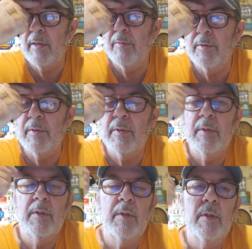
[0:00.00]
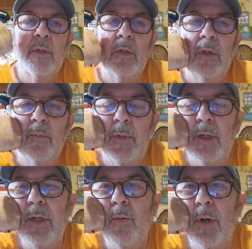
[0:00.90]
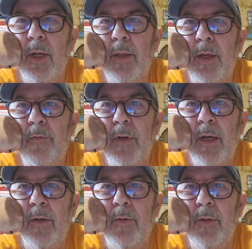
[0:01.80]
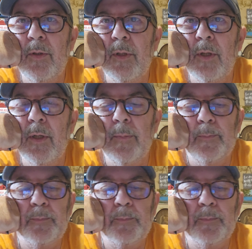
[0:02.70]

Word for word: it was, but anyway, they found uh,